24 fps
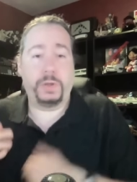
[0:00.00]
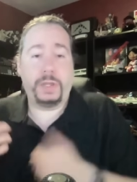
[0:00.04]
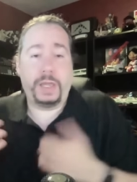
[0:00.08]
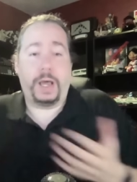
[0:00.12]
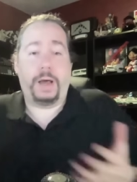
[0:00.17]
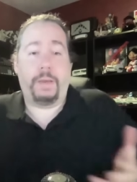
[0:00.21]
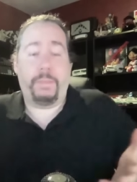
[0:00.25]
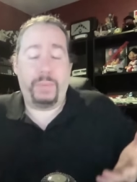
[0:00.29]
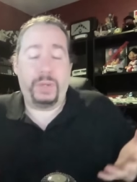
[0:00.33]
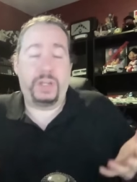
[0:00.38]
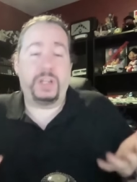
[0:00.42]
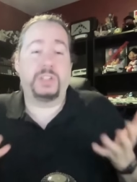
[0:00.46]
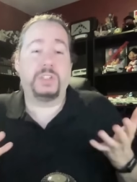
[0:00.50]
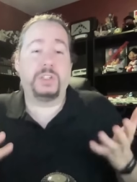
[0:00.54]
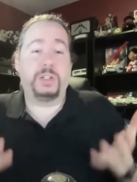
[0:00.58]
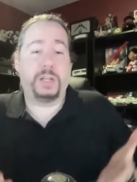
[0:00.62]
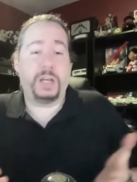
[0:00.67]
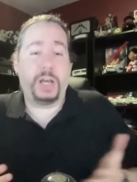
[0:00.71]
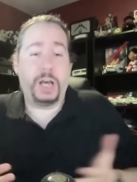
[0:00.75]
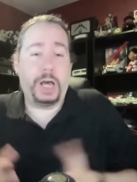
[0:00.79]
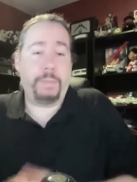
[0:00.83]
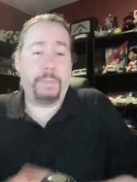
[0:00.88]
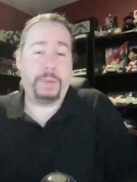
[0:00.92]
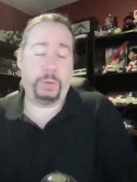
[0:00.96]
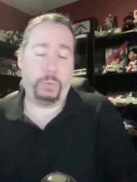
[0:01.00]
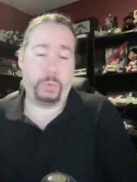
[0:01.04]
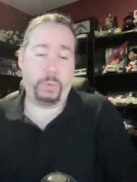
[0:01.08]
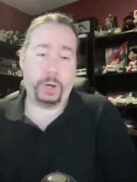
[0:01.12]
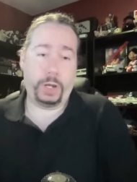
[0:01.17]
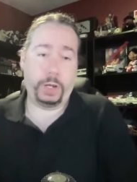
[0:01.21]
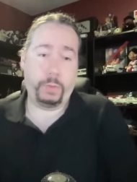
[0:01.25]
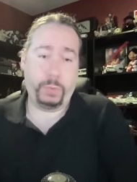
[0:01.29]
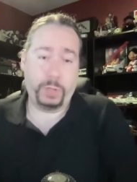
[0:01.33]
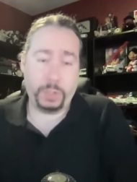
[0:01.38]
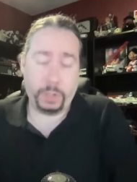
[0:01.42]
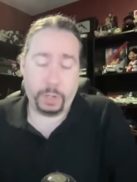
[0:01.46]
Yeah, because in
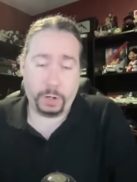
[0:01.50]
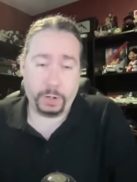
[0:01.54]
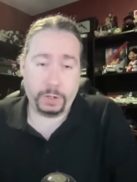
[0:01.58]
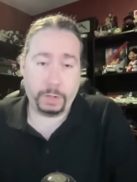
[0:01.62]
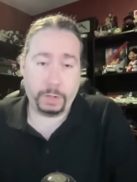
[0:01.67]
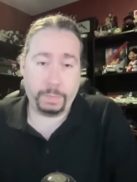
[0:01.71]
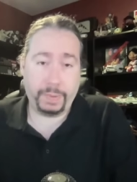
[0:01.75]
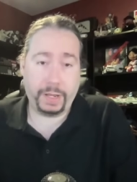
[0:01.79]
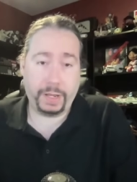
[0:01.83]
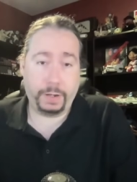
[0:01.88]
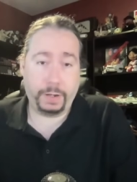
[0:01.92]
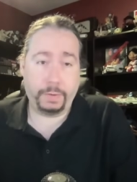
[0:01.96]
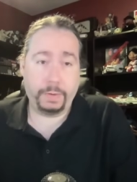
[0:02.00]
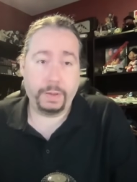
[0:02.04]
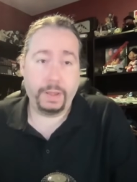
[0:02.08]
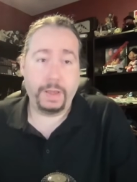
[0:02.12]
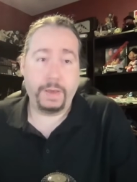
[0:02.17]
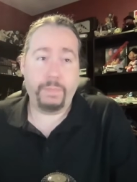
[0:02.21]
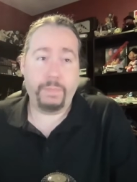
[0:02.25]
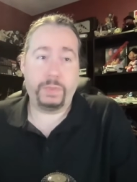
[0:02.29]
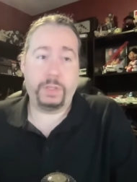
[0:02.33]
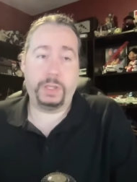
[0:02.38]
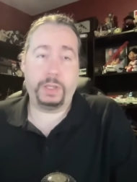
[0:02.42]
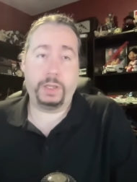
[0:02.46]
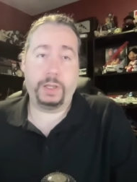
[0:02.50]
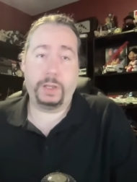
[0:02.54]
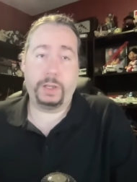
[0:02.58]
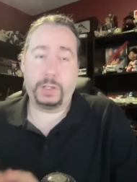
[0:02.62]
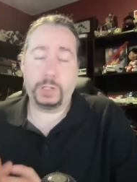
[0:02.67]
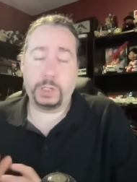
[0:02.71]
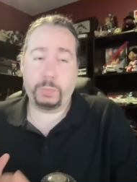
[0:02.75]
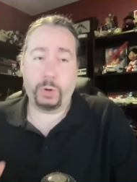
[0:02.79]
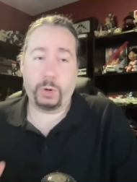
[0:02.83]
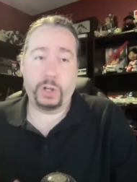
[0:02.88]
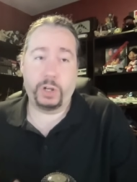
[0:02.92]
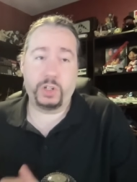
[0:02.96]
copyright, we talk about the
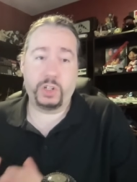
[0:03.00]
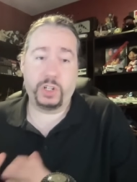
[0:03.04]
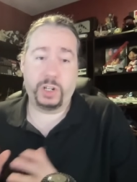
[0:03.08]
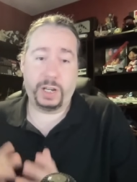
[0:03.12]
expression